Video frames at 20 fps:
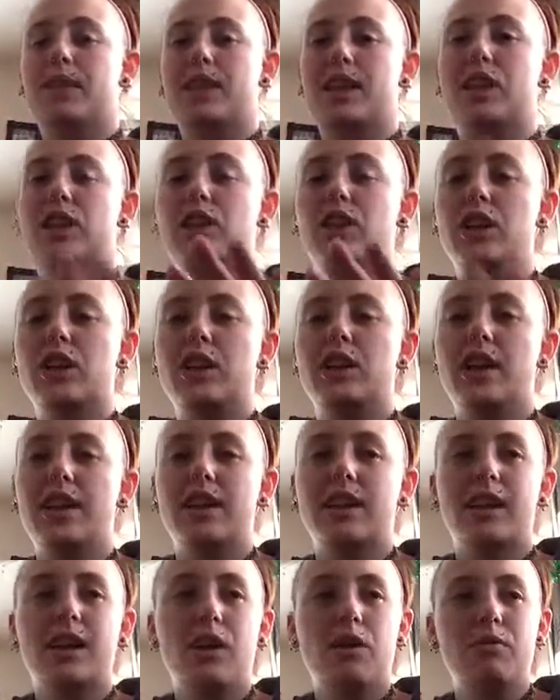they look
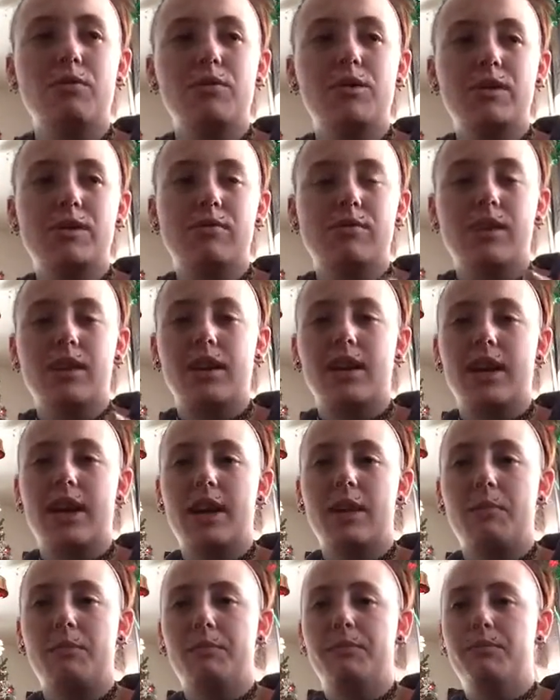like they almost want to
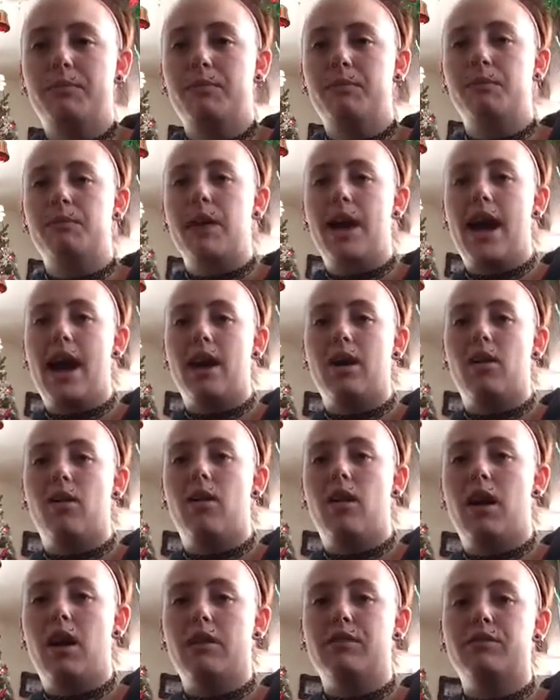like back
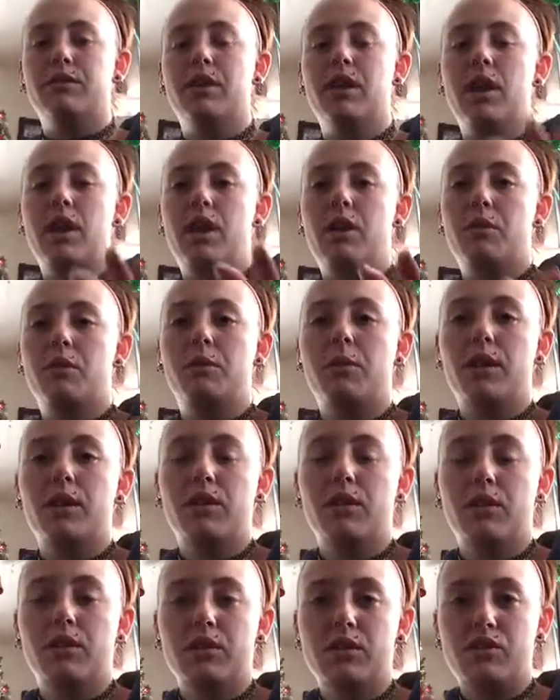off when
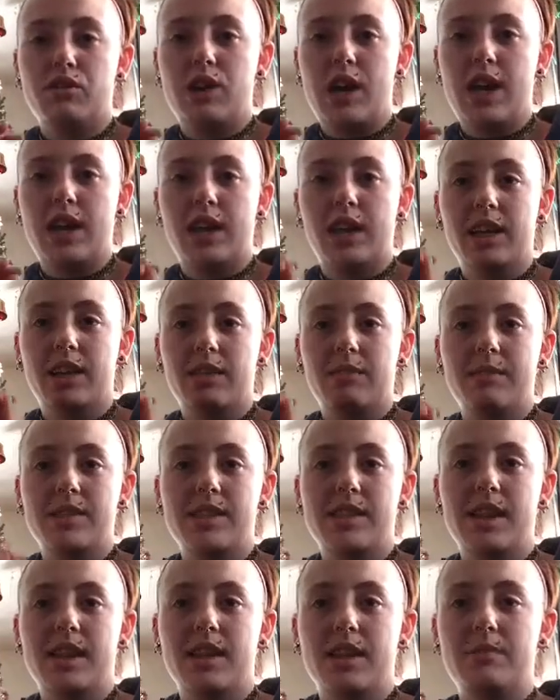you're trying to get them to
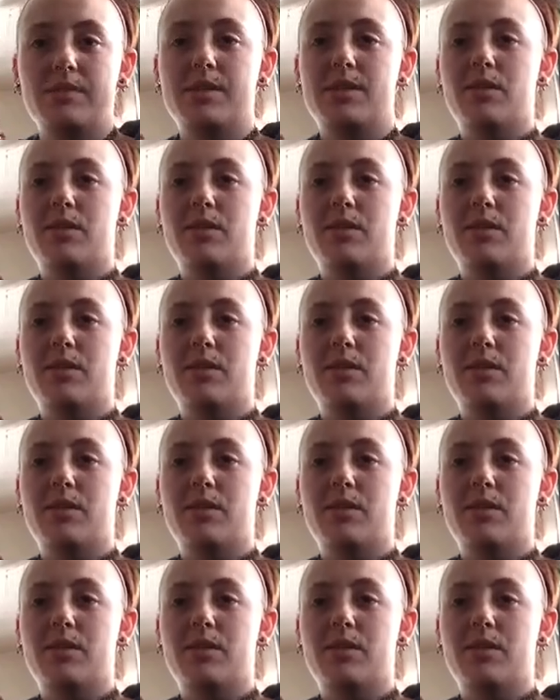stand up.